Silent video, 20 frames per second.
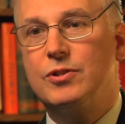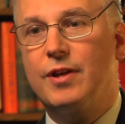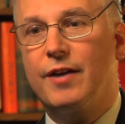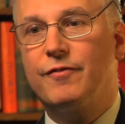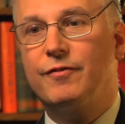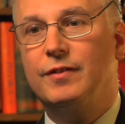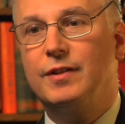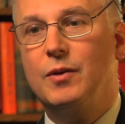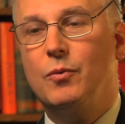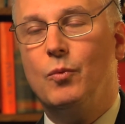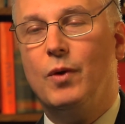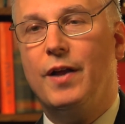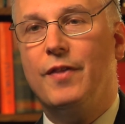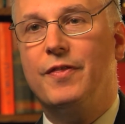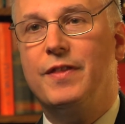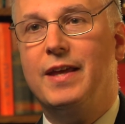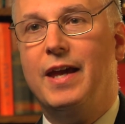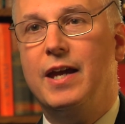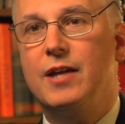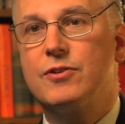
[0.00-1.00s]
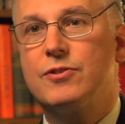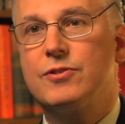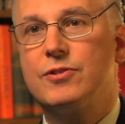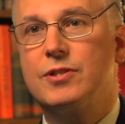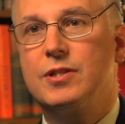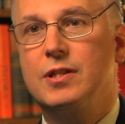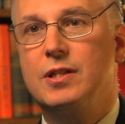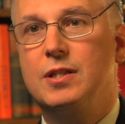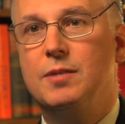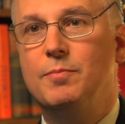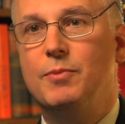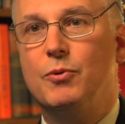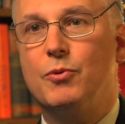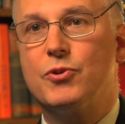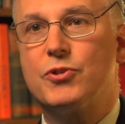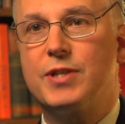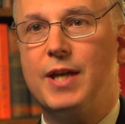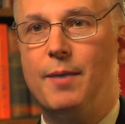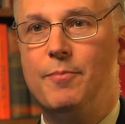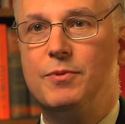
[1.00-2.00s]
definitely want the agency to be
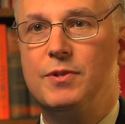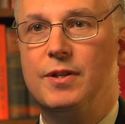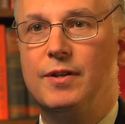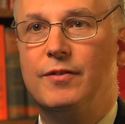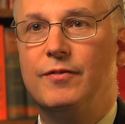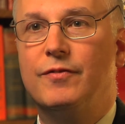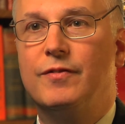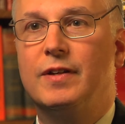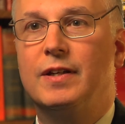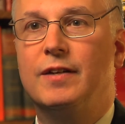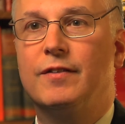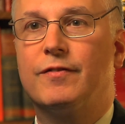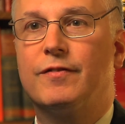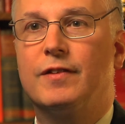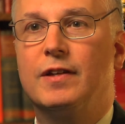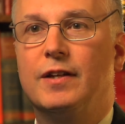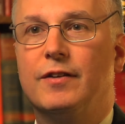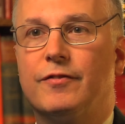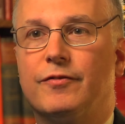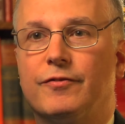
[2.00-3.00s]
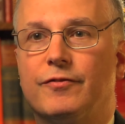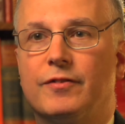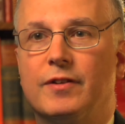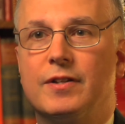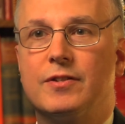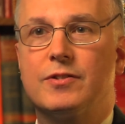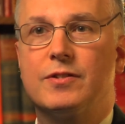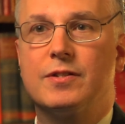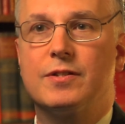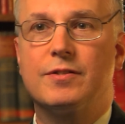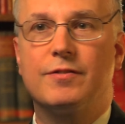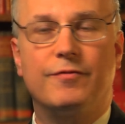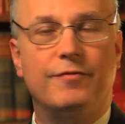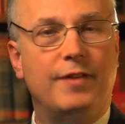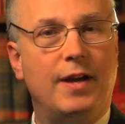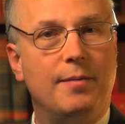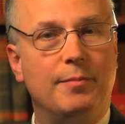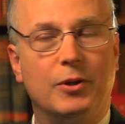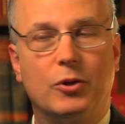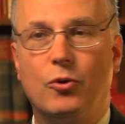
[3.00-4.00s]
receptive if, for instance, the
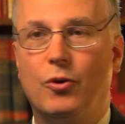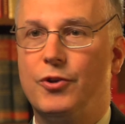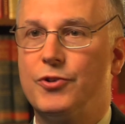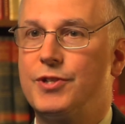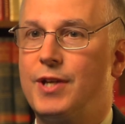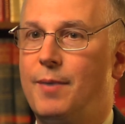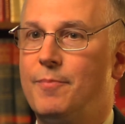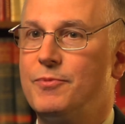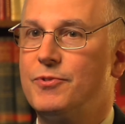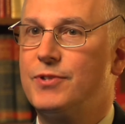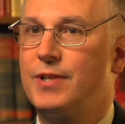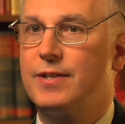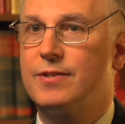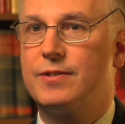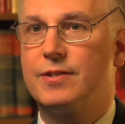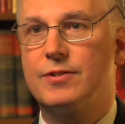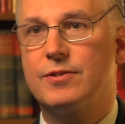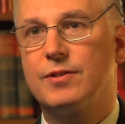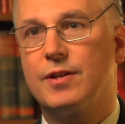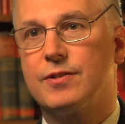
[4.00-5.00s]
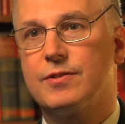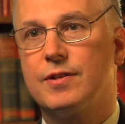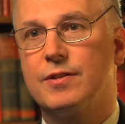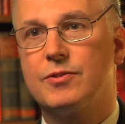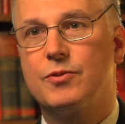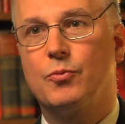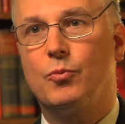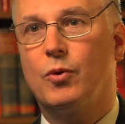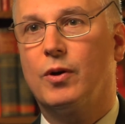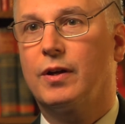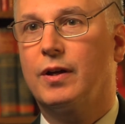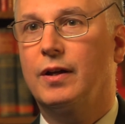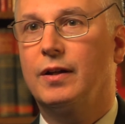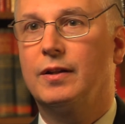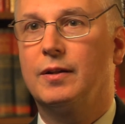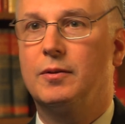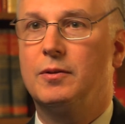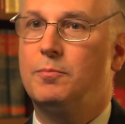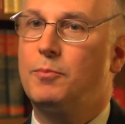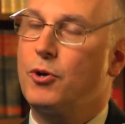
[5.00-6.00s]
family calls up and says this just isn't working,
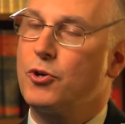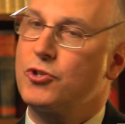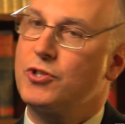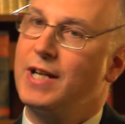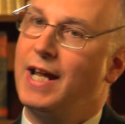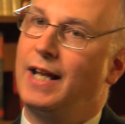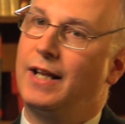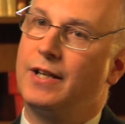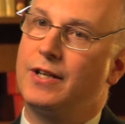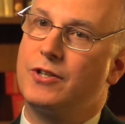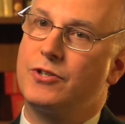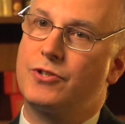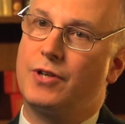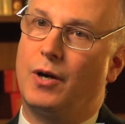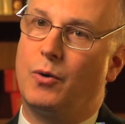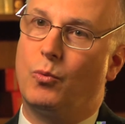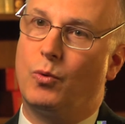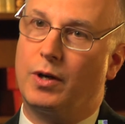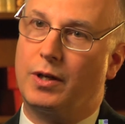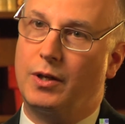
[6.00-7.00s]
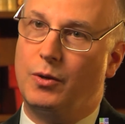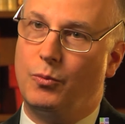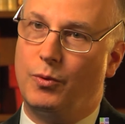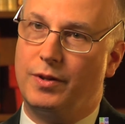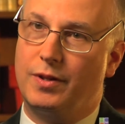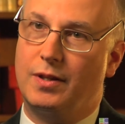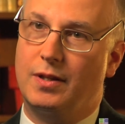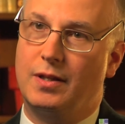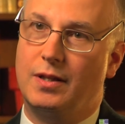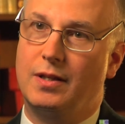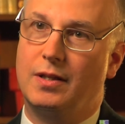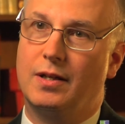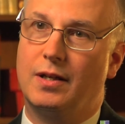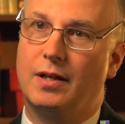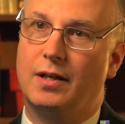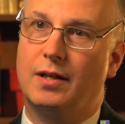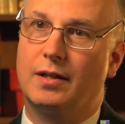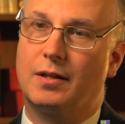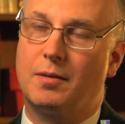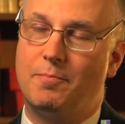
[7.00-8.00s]
the personalities aren't working with
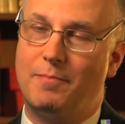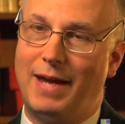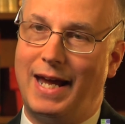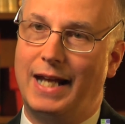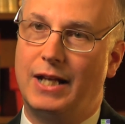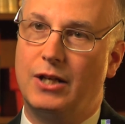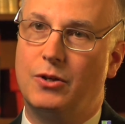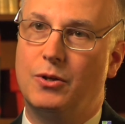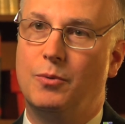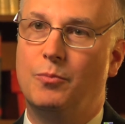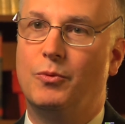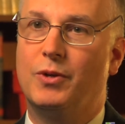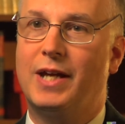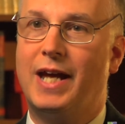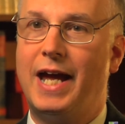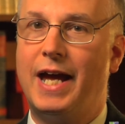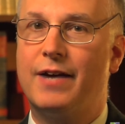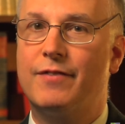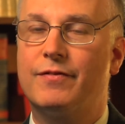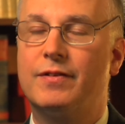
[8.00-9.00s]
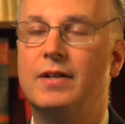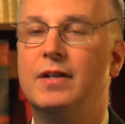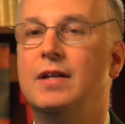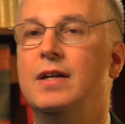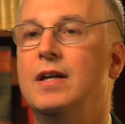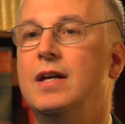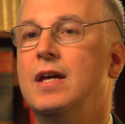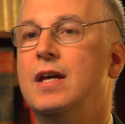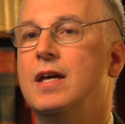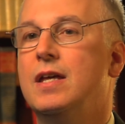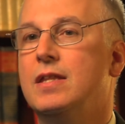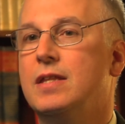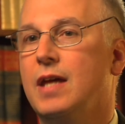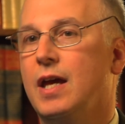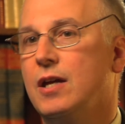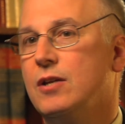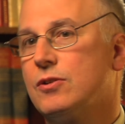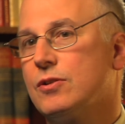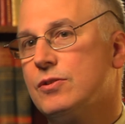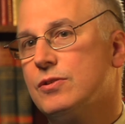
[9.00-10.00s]
the companion whom we have. The
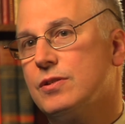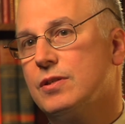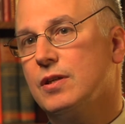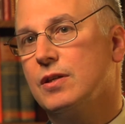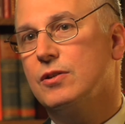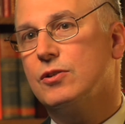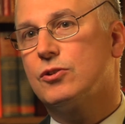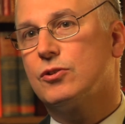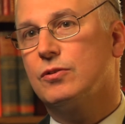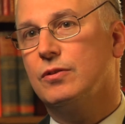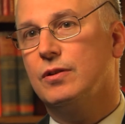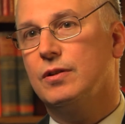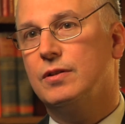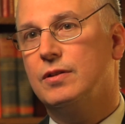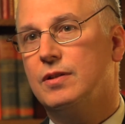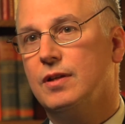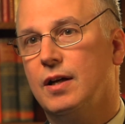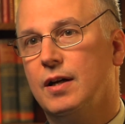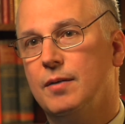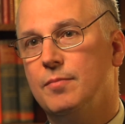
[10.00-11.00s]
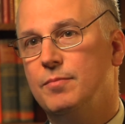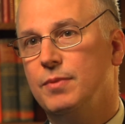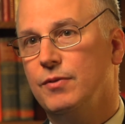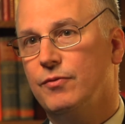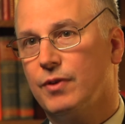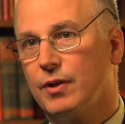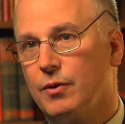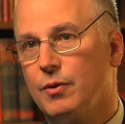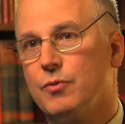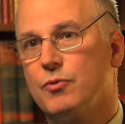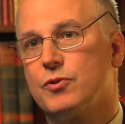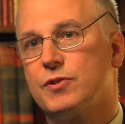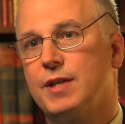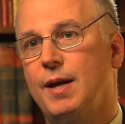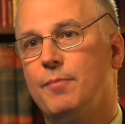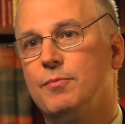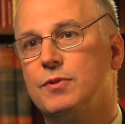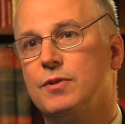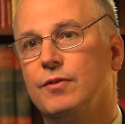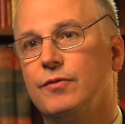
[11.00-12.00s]
agency should be very
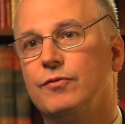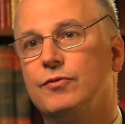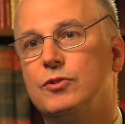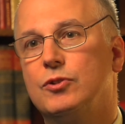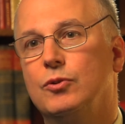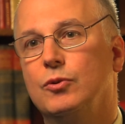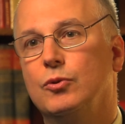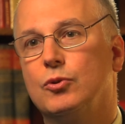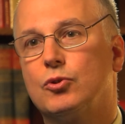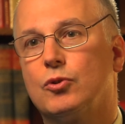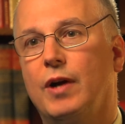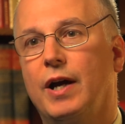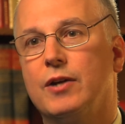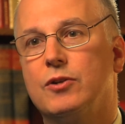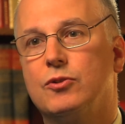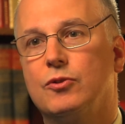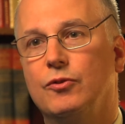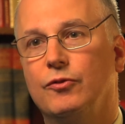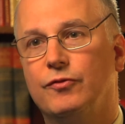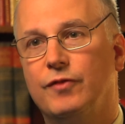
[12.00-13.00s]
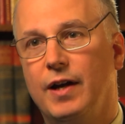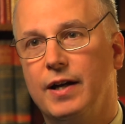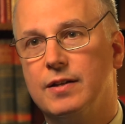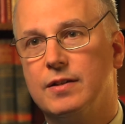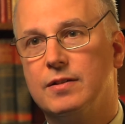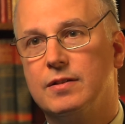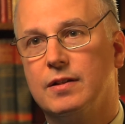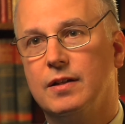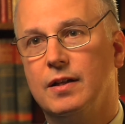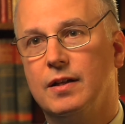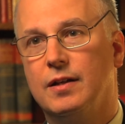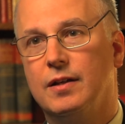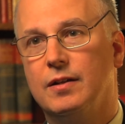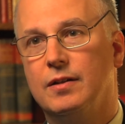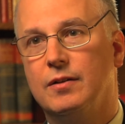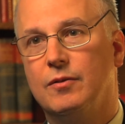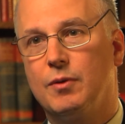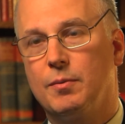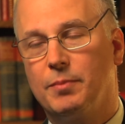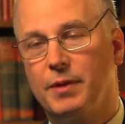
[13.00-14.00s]
receptive to try to find a
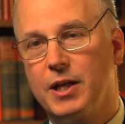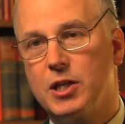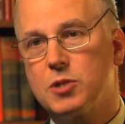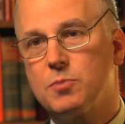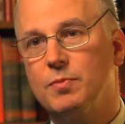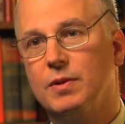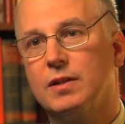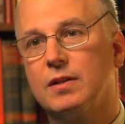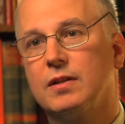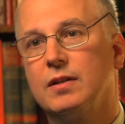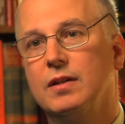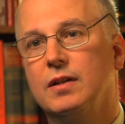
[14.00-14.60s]
replacement